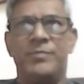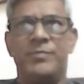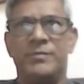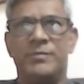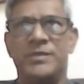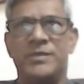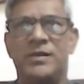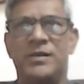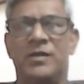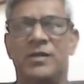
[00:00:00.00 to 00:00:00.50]

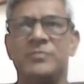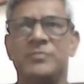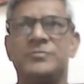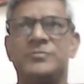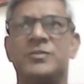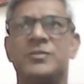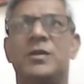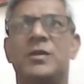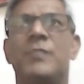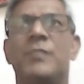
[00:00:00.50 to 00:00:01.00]

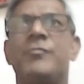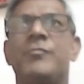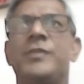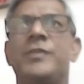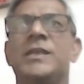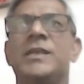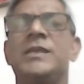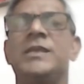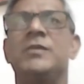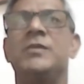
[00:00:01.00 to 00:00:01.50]
lungs
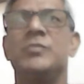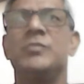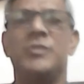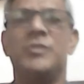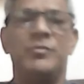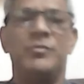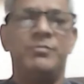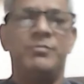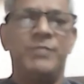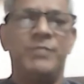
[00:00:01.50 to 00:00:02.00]
freely
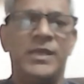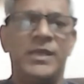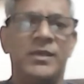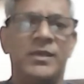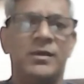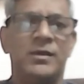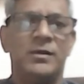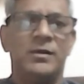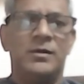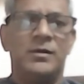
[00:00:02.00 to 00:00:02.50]
without
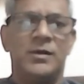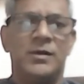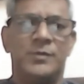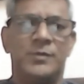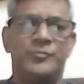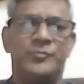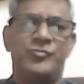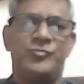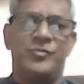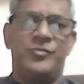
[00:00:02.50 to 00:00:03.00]
being
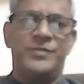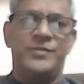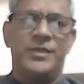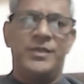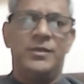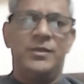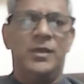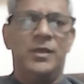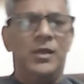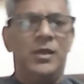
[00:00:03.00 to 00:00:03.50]

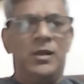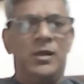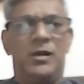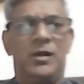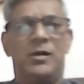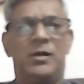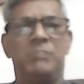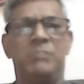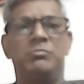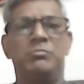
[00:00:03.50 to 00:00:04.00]
obstructed.
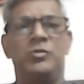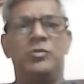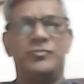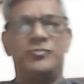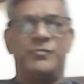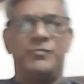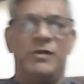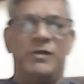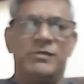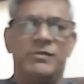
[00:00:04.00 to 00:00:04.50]

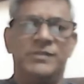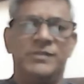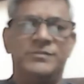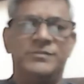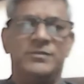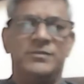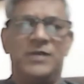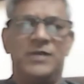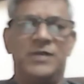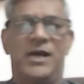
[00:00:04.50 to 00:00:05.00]
Most
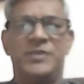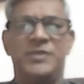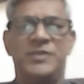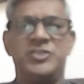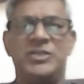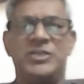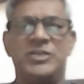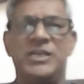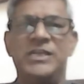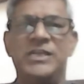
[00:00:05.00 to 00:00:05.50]
vowels are
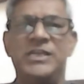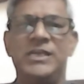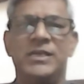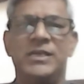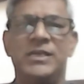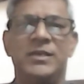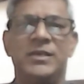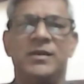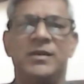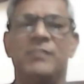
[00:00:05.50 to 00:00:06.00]

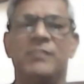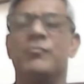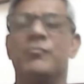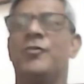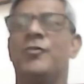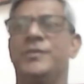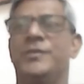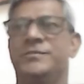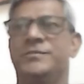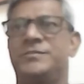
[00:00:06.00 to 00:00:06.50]
generally
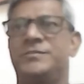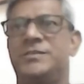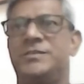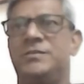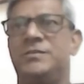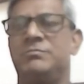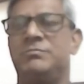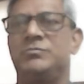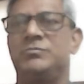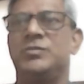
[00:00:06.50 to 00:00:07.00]

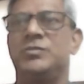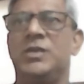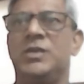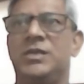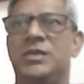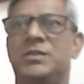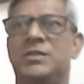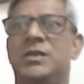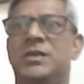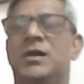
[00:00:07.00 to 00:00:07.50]
voiced.
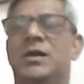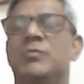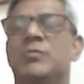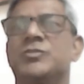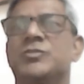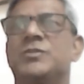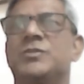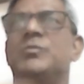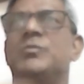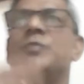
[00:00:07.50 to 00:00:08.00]
They
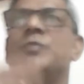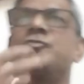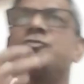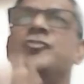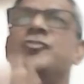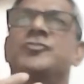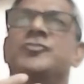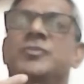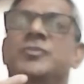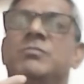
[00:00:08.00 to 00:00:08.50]
come with some
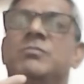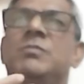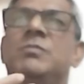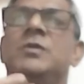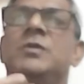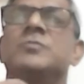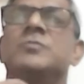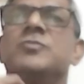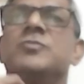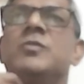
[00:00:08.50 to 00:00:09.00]
obstruction.
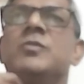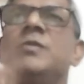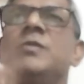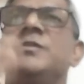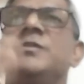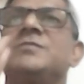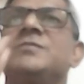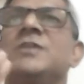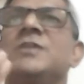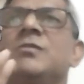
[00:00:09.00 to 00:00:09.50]
So when
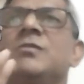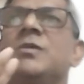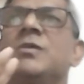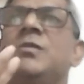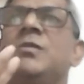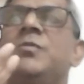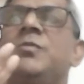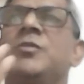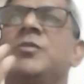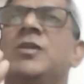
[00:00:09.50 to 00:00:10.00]

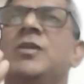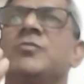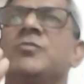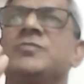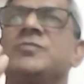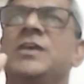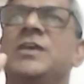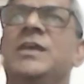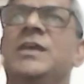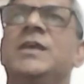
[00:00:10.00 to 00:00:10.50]
we
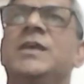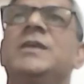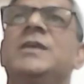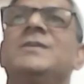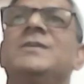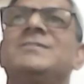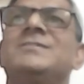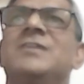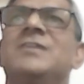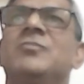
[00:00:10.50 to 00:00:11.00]
pronounce a
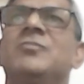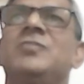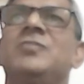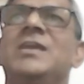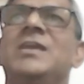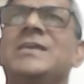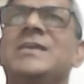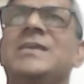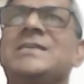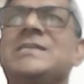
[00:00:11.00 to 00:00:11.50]

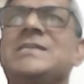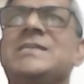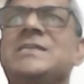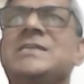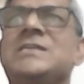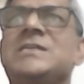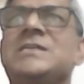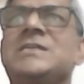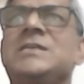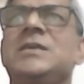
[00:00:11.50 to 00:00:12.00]
sound like
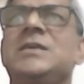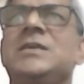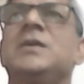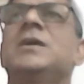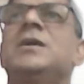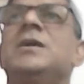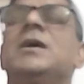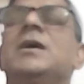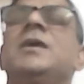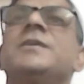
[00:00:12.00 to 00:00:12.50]
E,
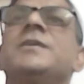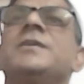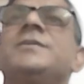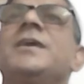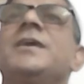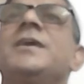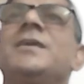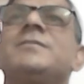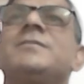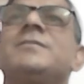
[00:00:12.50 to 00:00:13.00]

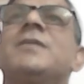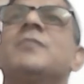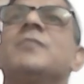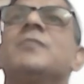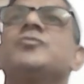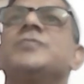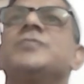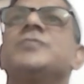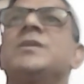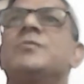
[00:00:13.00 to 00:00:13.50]
it
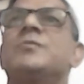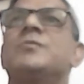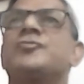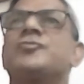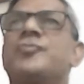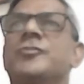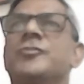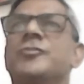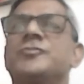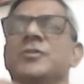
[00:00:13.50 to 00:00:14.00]
comes with an
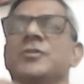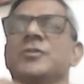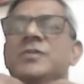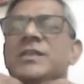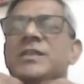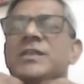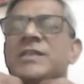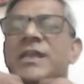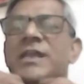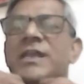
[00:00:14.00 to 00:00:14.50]

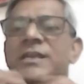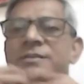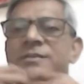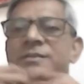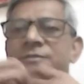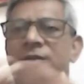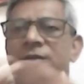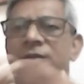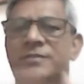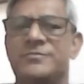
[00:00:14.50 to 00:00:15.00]
obstruction and then
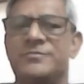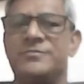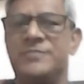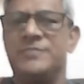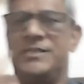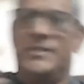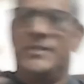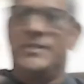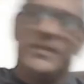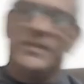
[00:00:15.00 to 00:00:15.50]

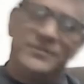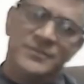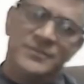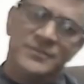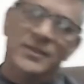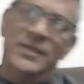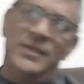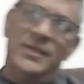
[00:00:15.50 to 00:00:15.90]
it